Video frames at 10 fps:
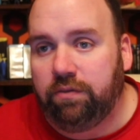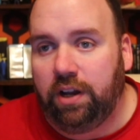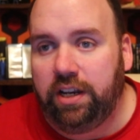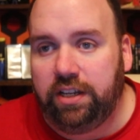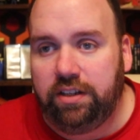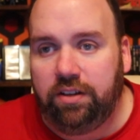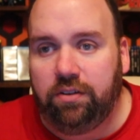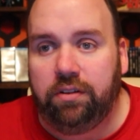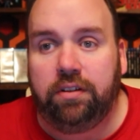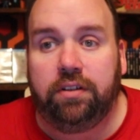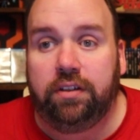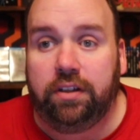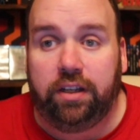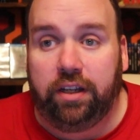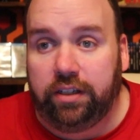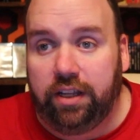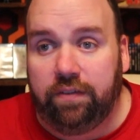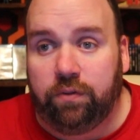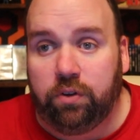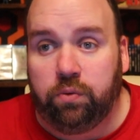Friday deal and get
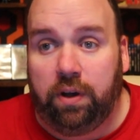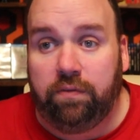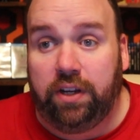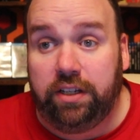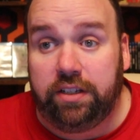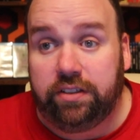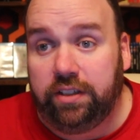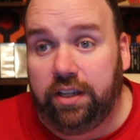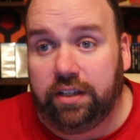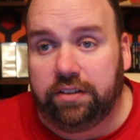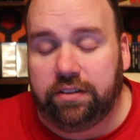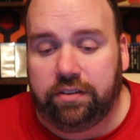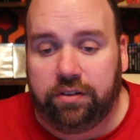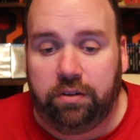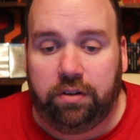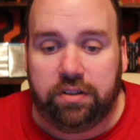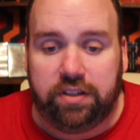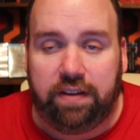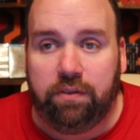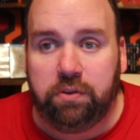it for $12.96. So you can
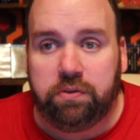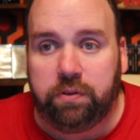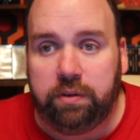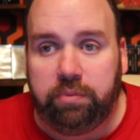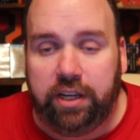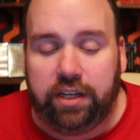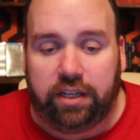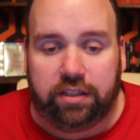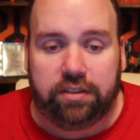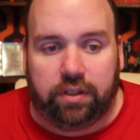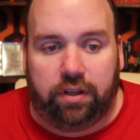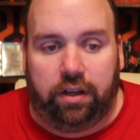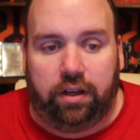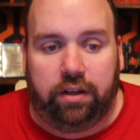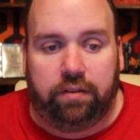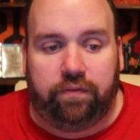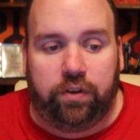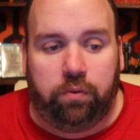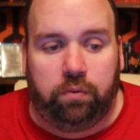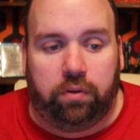save those 3 pennies.
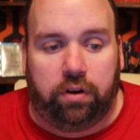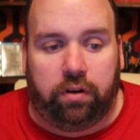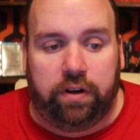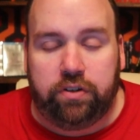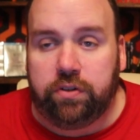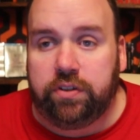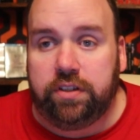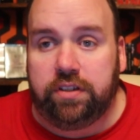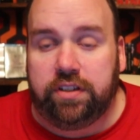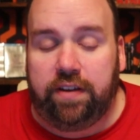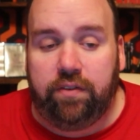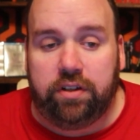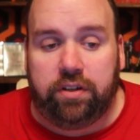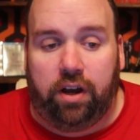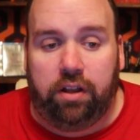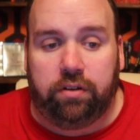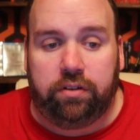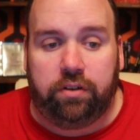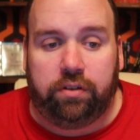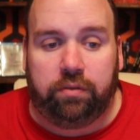If you are interested in saving a dollar,
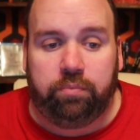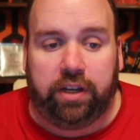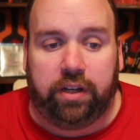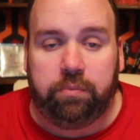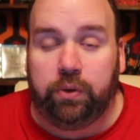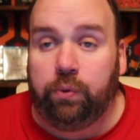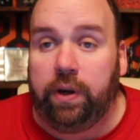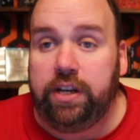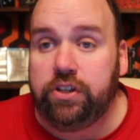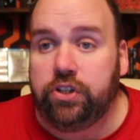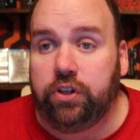you can pick up The Greatest